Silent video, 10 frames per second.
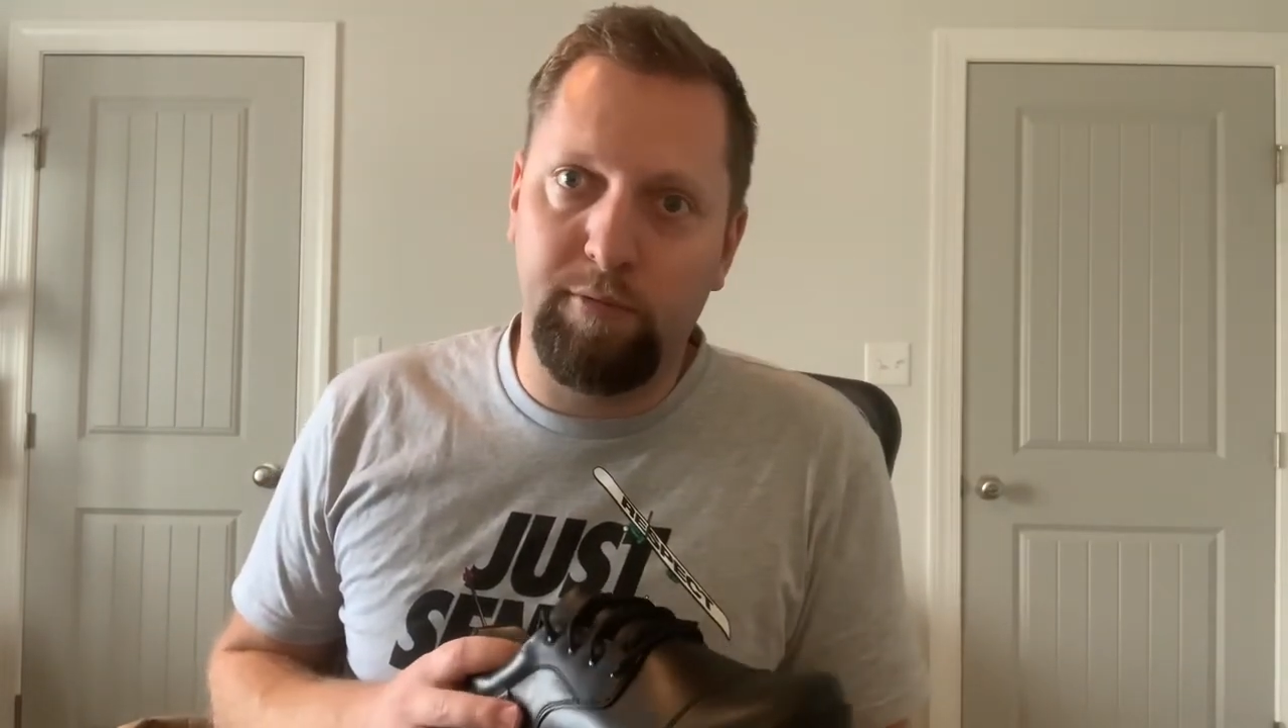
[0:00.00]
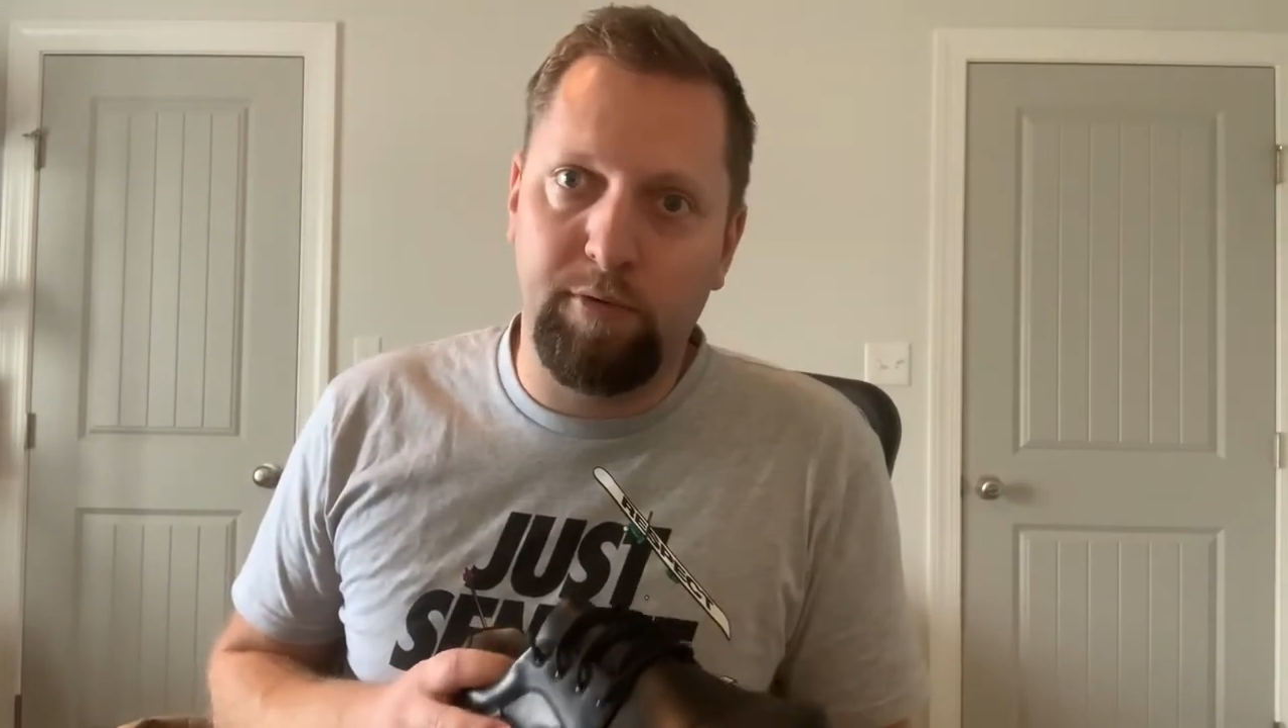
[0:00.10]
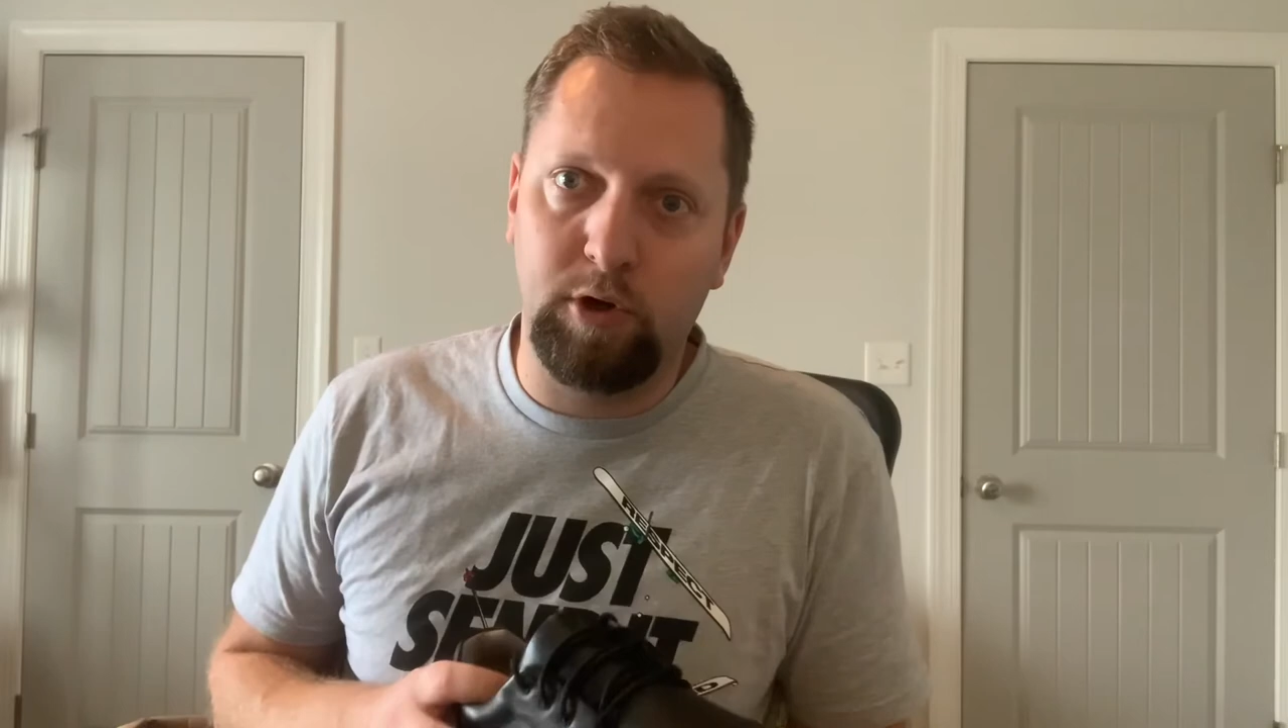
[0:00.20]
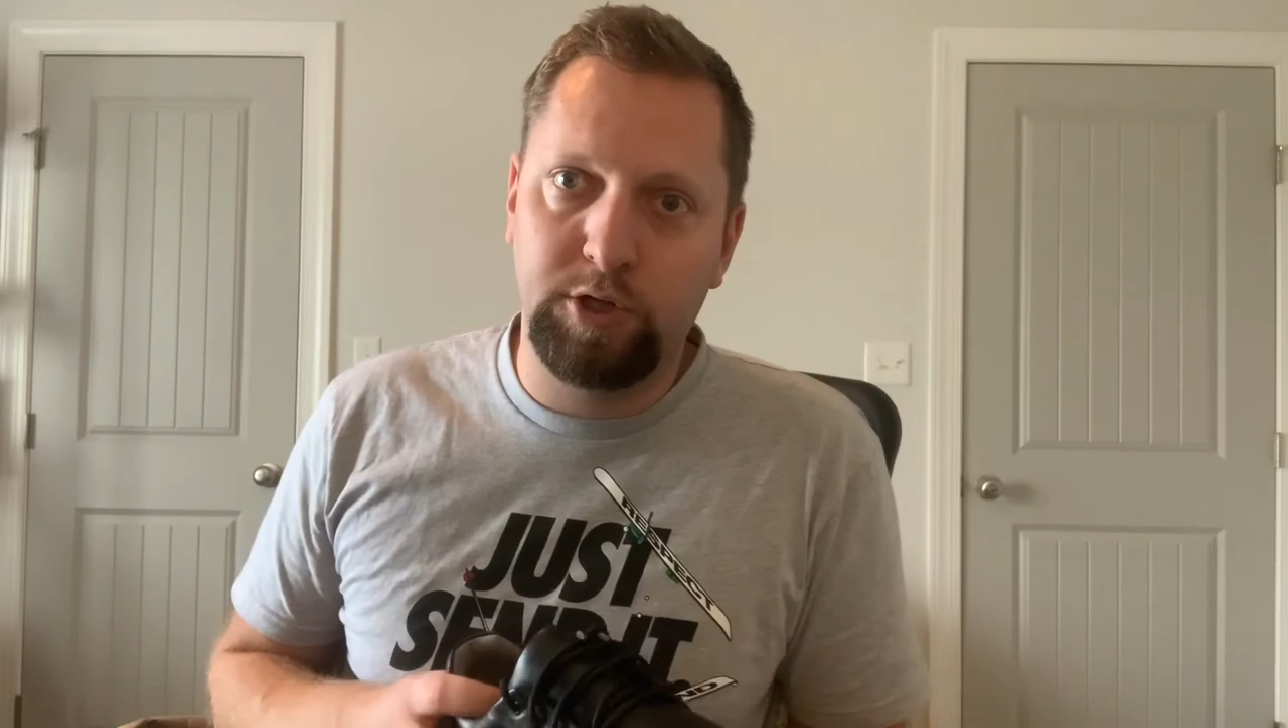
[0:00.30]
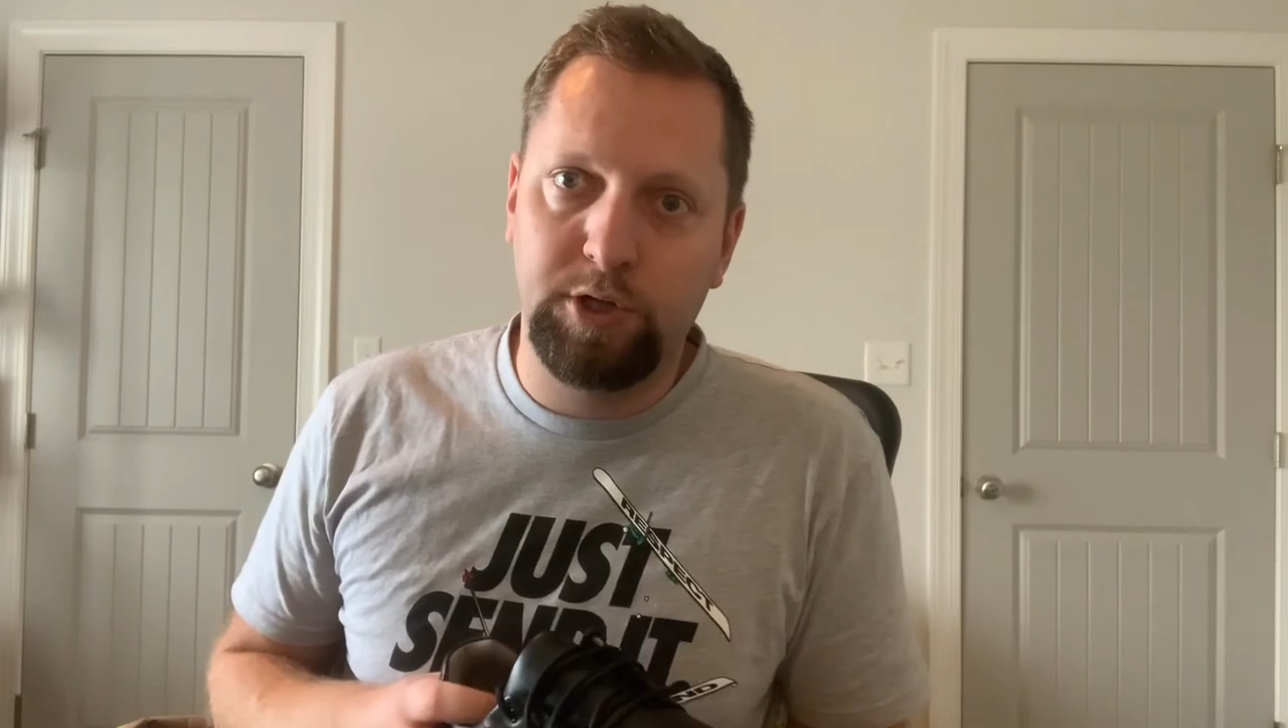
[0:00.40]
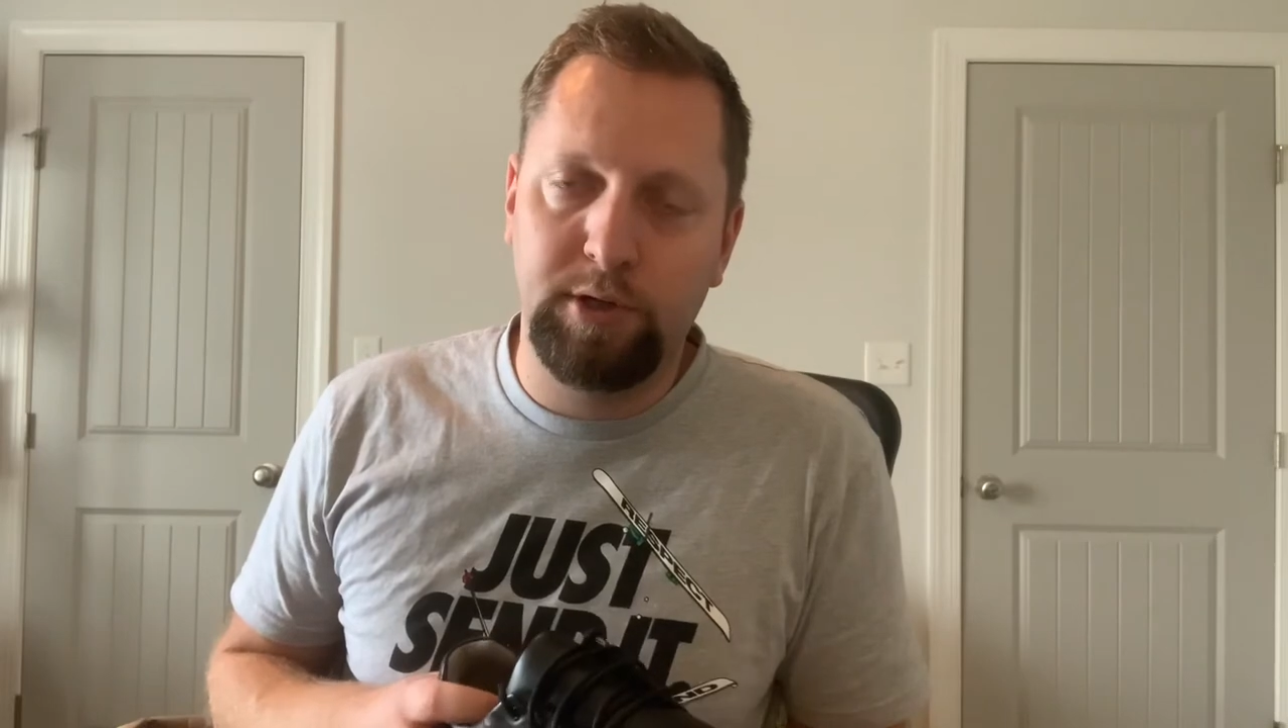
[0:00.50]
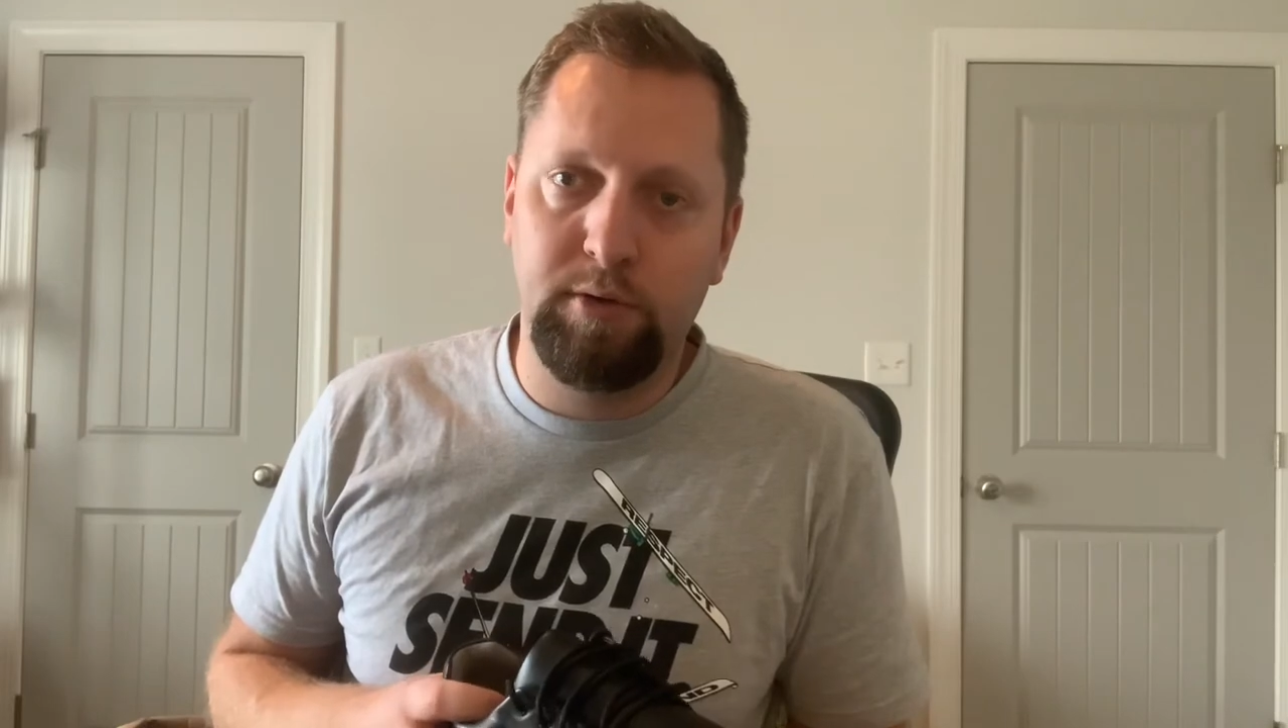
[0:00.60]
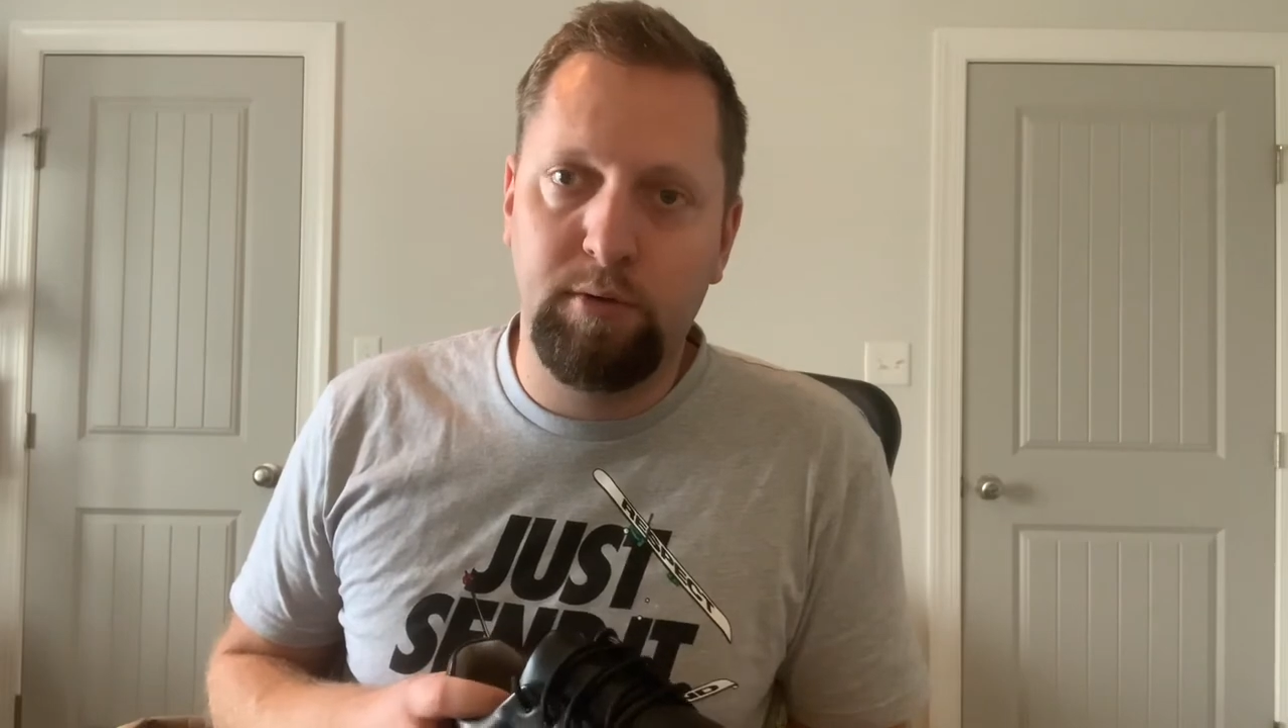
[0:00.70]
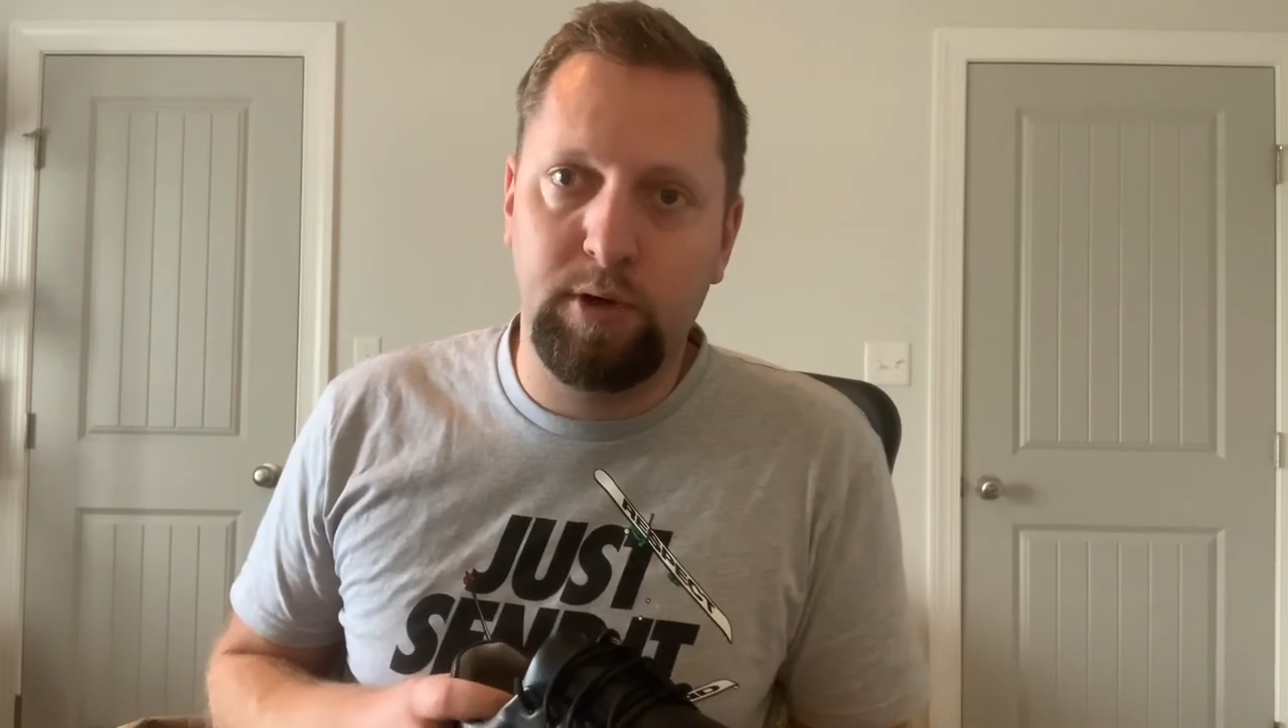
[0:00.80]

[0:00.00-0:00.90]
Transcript: function